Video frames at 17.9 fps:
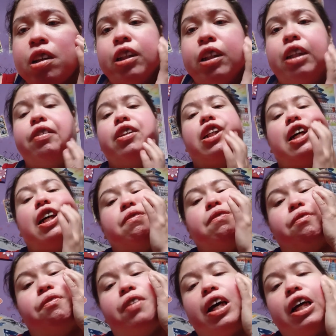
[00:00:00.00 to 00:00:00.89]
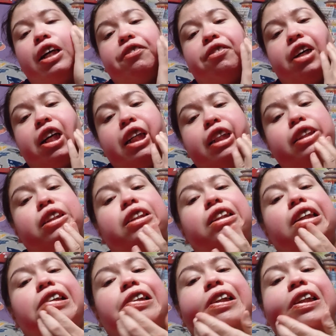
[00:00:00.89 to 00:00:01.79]
Give you that mattifying
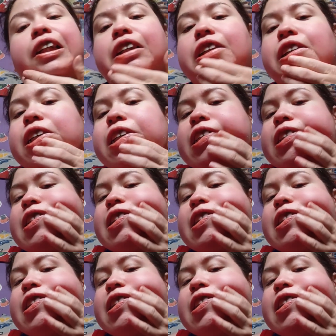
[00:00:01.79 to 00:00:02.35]
skin look.